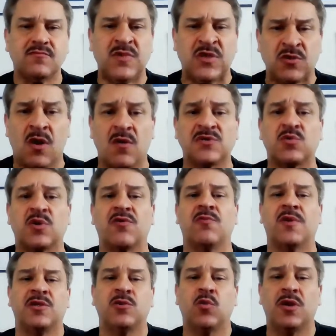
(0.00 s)
You always
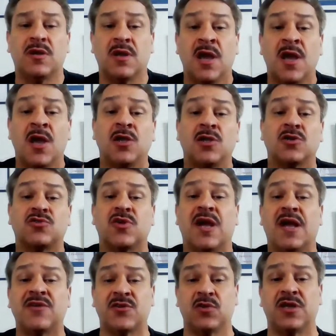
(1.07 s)
want to, you're
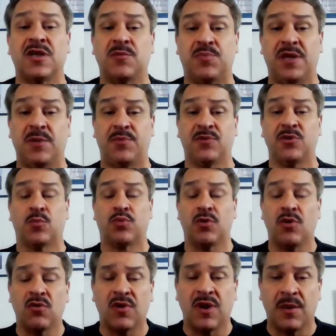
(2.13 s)
trying to get people, you're
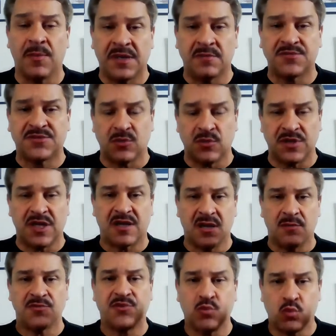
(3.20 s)
programming them so when they
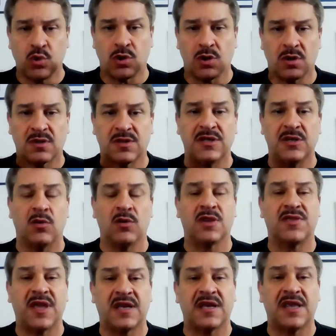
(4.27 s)
come to work, the only
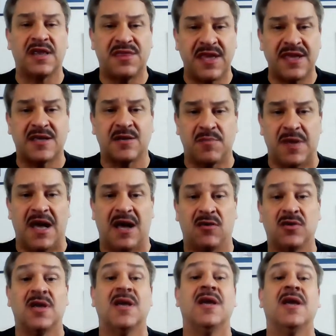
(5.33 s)
thing they think
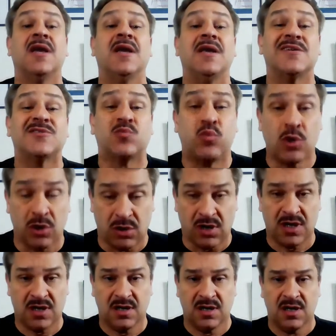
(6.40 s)
about is
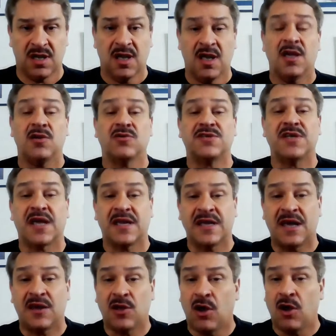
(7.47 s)
work. You're taking
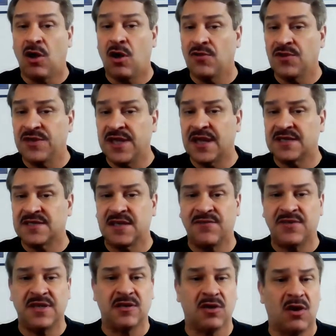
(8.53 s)
out all the
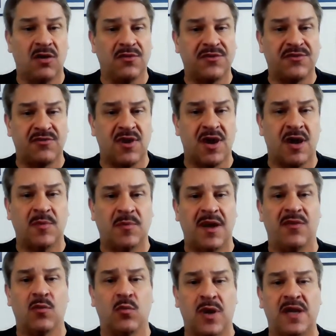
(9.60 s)
negativity and all the drama
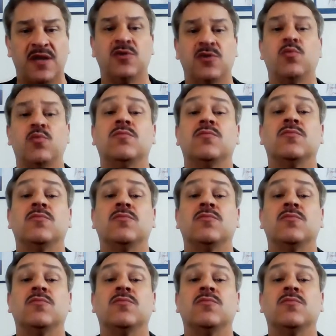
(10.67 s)
by the way you